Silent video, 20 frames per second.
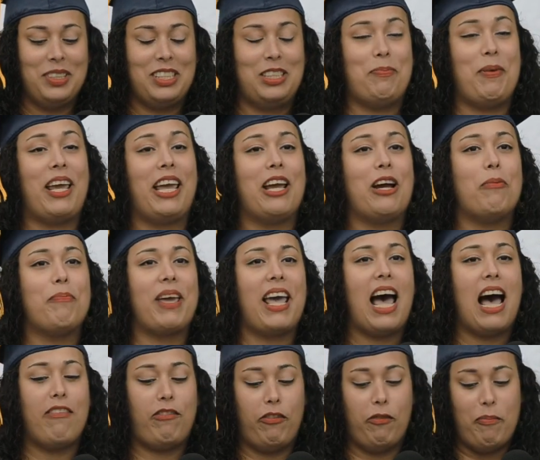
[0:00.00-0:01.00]
Speaking on
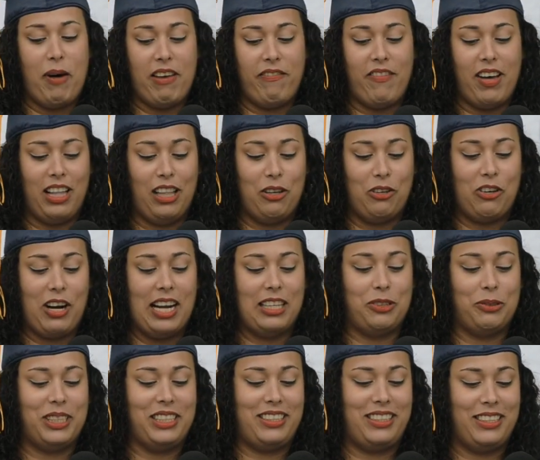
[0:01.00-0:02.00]
behalf of my fellow
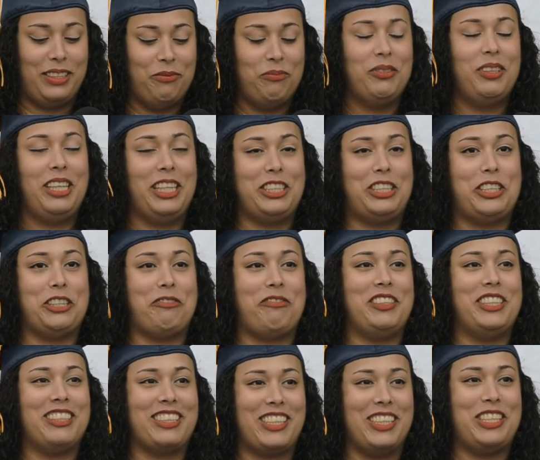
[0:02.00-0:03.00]
graduates, it sure
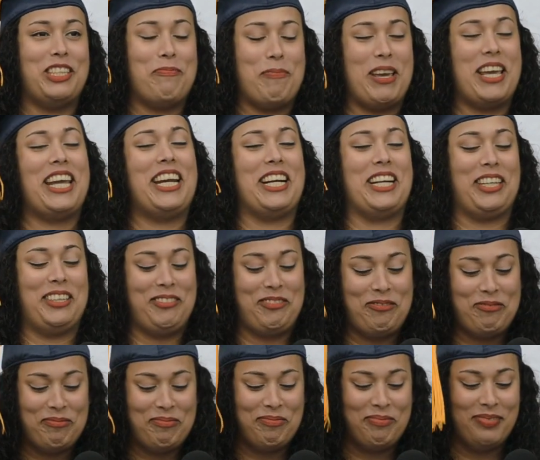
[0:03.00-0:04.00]
feels good to be here.
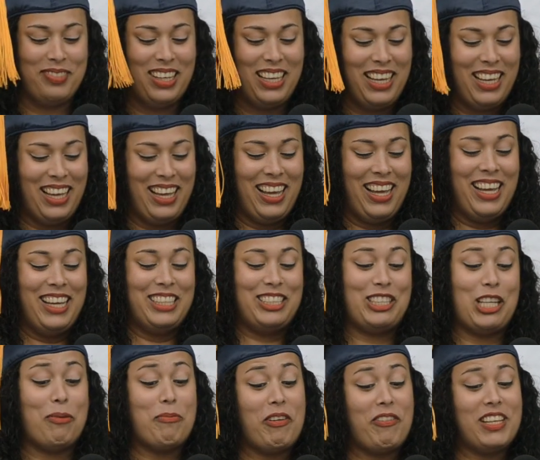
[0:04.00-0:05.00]

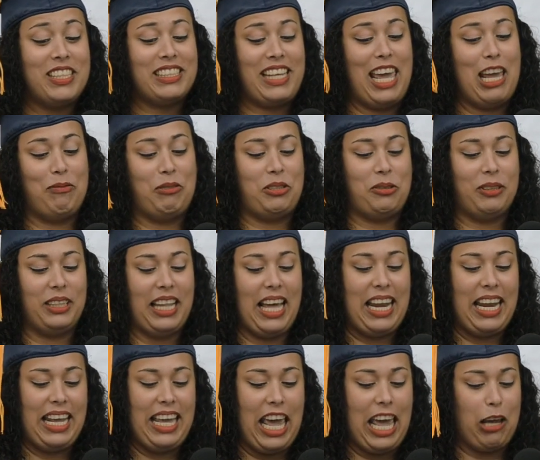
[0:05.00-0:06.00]
Some of us came to
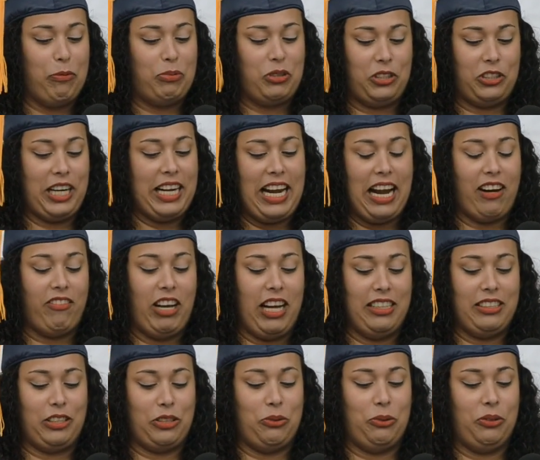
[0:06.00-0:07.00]
Atlantic Cape straight out of
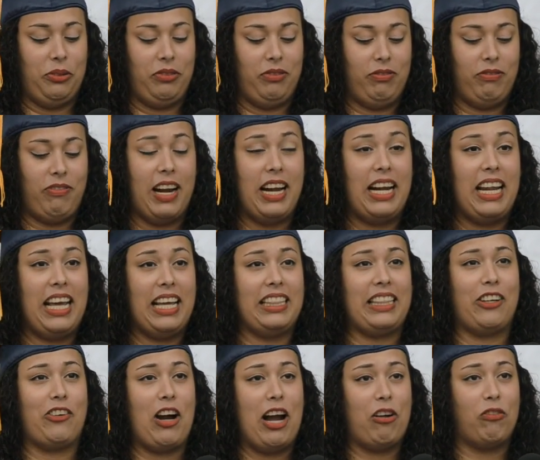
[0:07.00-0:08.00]
high school, ready to
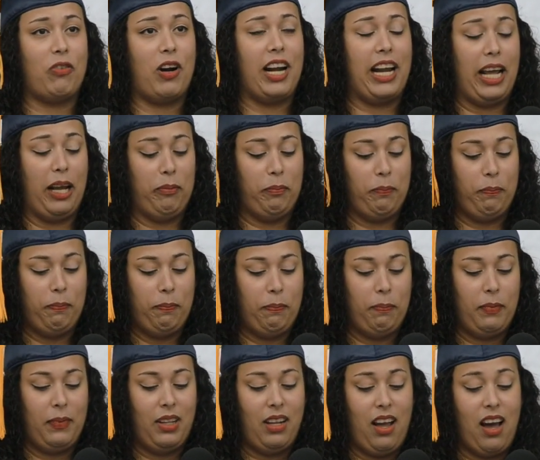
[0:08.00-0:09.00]
hit the ground running.
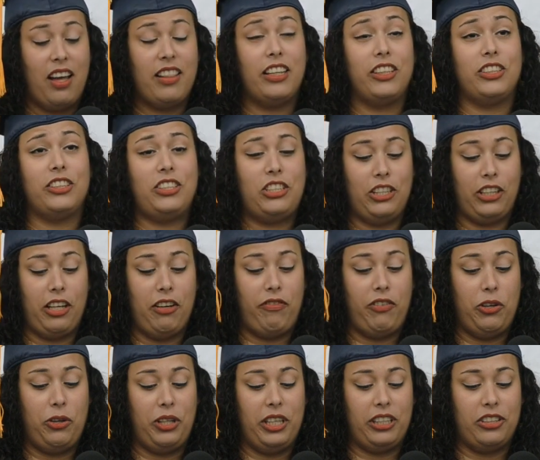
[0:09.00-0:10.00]
Others took a
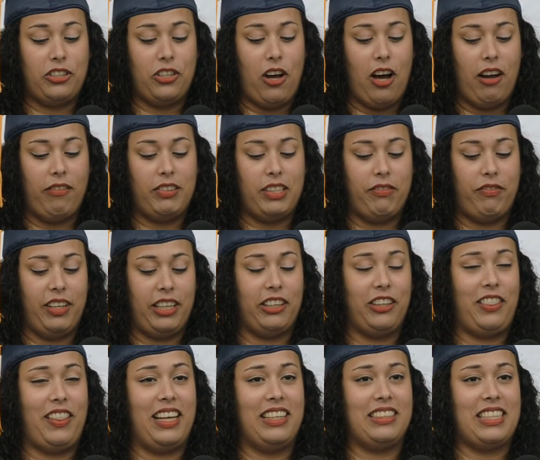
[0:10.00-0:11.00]
few years off to
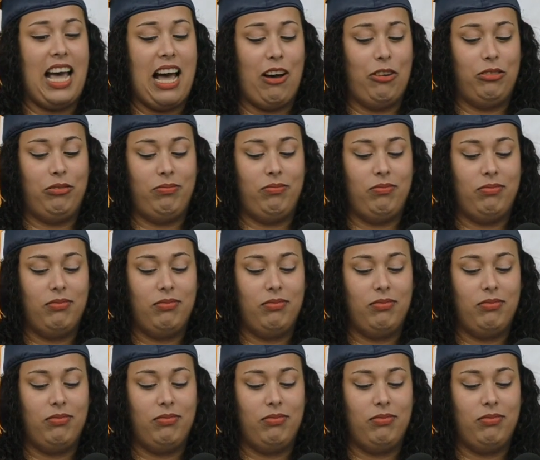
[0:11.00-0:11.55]
figure things out.